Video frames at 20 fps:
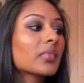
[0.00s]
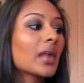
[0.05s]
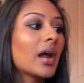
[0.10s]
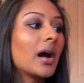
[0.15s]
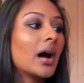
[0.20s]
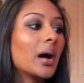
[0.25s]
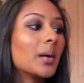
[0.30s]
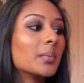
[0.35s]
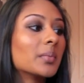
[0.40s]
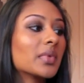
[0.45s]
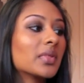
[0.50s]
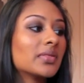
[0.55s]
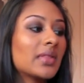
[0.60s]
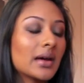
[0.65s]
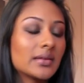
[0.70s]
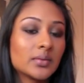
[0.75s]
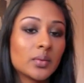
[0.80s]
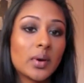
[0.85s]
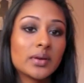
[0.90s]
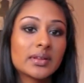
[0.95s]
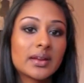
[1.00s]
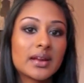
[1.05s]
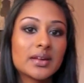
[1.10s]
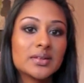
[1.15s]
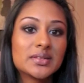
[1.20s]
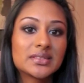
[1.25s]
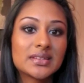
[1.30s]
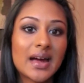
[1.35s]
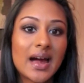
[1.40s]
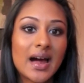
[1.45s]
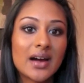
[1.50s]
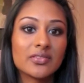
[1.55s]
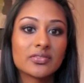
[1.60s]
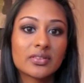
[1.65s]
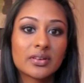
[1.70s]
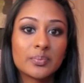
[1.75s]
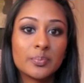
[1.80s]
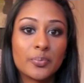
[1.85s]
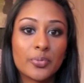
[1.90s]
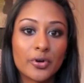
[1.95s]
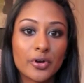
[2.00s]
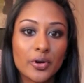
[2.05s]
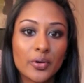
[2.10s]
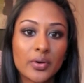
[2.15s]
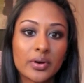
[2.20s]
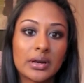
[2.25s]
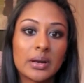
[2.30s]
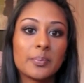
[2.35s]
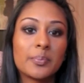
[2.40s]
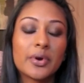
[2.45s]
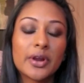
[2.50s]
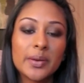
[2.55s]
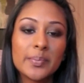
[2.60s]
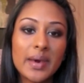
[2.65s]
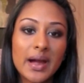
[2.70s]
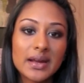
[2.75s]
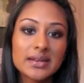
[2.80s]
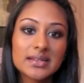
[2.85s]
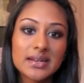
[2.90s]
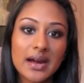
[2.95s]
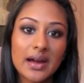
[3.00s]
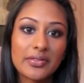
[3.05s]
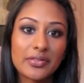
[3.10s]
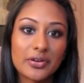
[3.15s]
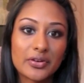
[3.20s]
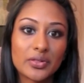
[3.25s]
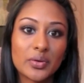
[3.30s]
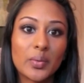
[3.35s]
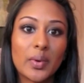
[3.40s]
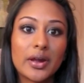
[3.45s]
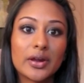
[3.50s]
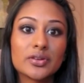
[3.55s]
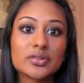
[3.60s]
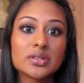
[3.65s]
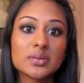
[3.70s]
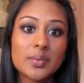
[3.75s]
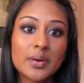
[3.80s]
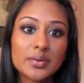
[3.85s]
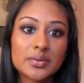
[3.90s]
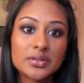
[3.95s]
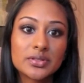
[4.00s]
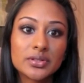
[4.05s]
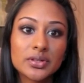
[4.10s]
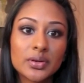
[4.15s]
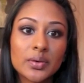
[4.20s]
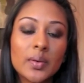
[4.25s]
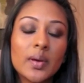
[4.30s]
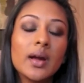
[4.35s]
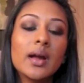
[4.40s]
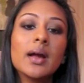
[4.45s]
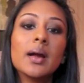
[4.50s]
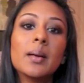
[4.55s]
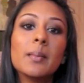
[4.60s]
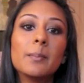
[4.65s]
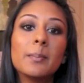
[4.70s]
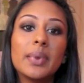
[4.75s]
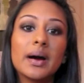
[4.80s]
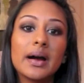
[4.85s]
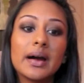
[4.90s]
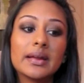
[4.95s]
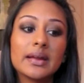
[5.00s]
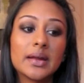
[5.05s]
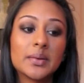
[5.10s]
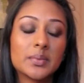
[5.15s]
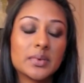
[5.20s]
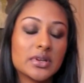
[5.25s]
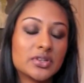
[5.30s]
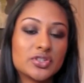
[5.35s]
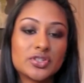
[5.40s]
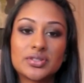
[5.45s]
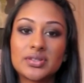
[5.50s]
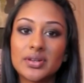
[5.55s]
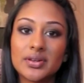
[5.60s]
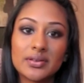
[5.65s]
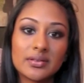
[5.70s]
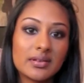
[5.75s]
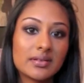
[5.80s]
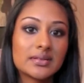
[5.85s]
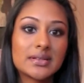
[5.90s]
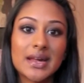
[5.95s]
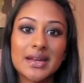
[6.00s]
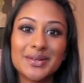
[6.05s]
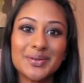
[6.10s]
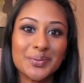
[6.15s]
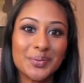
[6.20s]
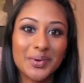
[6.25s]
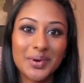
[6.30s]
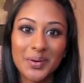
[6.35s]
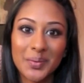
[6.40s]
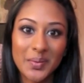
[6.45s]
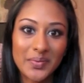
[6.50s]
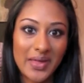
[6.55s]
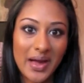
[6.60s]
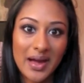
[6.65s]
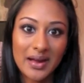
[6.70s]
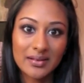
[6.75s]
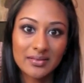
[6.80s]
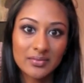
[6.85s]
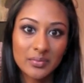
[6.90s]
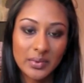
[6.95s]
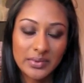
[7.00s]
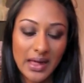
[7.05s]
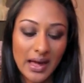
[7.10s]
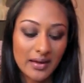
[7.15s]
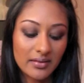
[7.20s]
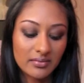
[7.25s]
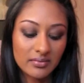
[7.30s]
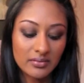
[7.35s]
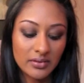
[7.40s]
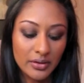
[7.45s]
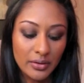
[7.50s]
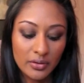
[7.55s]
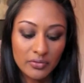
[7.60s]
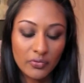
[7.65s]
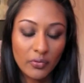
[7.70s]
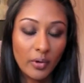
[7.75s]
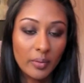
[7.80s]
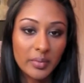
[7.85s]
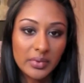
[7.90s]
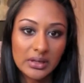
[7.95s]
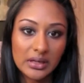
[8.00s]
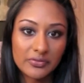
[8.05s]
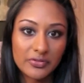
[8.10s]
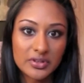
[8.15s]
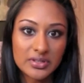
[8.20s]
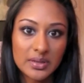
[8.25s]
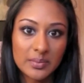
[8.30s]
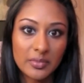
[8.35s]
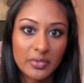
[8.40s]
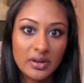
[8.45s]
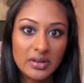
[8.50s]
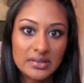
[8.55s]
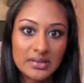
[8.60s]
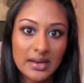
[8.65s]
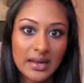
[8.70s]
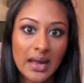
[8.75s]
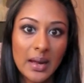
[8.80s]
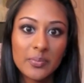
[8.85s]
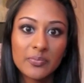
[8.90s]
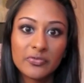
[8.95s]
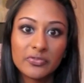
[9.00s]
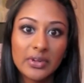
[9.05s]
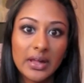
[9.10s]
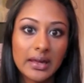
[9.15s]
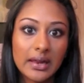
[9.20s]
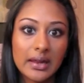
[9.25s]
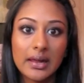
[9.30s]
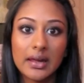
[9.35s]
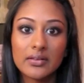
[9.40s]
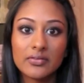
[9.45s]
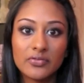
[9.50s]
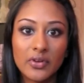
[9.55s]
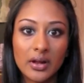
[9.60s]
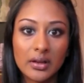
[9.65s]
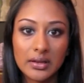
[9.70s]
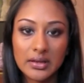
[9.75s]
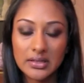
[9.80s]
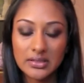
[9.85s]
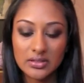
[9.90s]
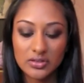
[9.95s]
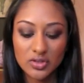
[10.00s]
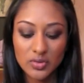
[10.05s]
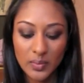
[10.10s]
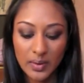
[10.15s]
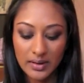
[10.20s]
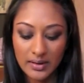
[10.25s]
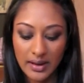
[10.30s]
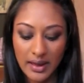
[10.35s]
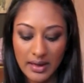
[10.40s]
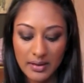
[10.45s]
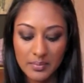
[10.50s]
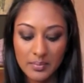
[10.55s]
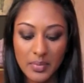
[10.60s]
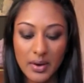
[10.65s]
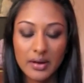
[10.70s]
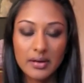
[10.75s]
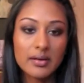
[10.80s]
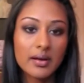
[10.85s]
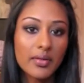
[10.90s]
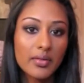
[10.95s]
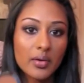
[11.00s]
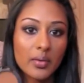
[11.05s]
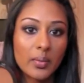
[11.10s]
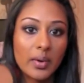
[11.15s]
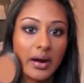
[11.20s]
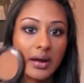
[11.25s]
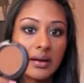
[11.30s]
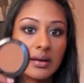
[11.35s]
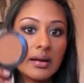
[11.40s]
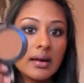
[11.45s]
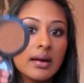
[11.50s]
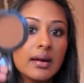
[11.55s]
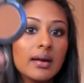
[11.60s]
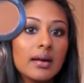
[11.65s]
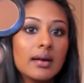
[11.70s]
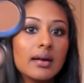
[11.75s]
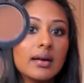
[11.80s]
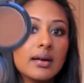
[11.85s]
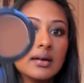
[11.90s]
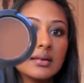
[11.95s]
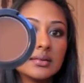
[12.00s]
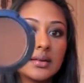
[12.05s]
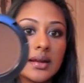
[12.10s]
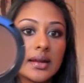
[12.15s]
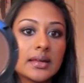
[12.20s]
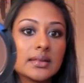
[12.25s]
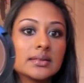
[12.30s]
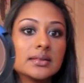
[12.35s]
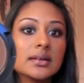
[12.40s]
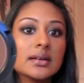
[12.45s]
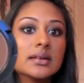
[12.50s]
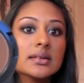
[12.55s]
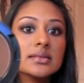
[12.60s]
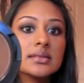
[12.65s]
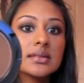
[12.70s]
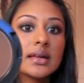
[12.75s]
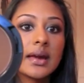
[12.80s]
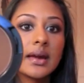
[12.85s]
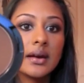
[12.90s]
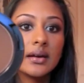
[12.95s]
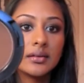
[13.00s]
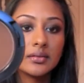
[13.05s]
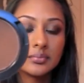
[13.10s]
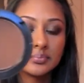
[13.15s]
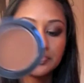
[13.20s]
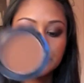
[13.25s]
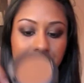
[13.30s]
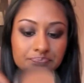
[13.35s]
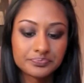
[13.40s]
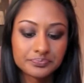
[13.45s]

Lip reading: the one that I used to have broke, and I put it back together the way you're supposed to, but it just didn't tend to work with that you know, formula for some reason. It kept flaking and falling, so I just went ahead and bought another one like this, and